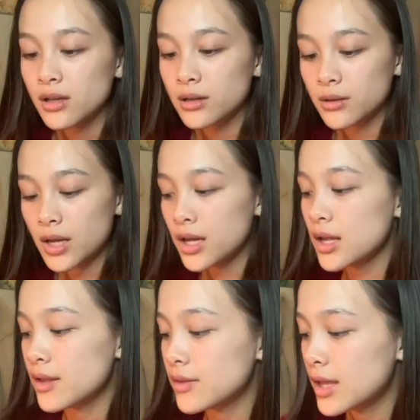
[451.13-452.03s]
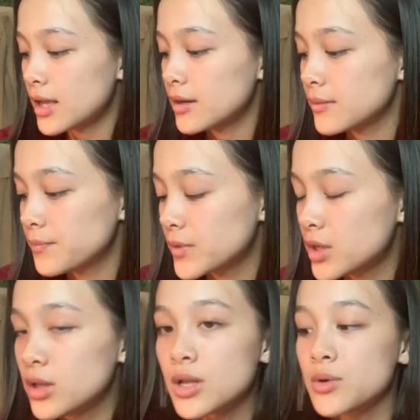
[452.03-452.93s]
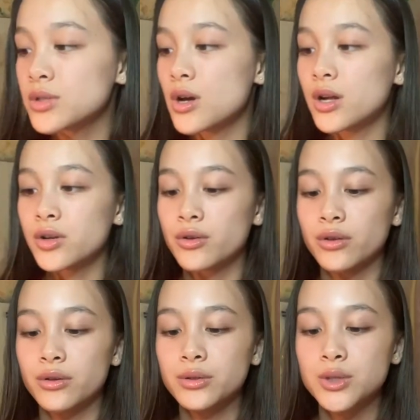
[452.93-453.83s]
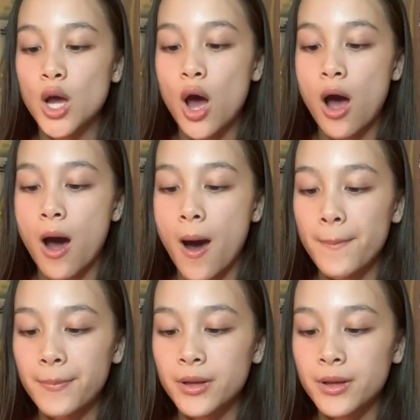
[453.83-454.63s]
Okay, and then close on your little top.